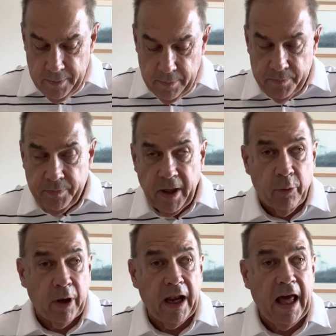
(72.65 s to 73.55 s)
and and
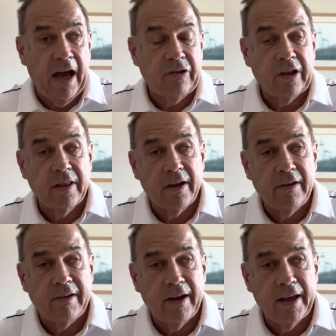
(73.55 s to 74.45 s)
realizing
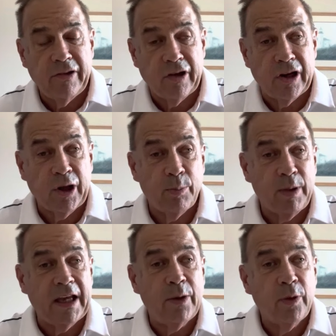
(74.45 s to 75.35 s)
that he's
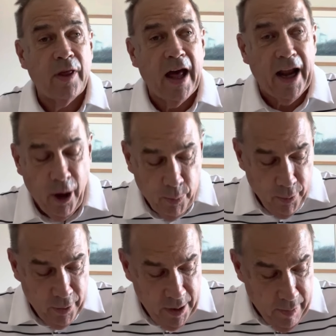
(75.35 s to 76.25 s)
incomplete without a
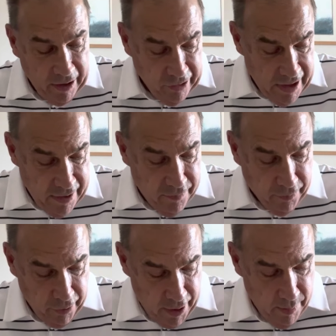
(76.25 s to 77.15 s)
helper, and he makes Eve
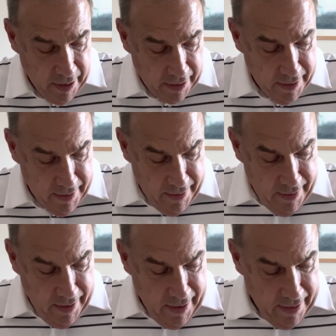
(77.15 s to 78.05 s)
for him,
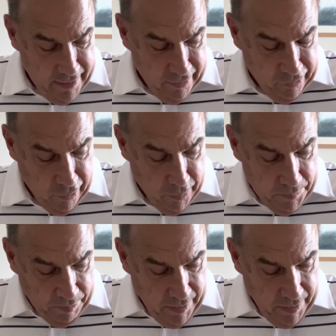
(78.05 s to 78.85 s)
and so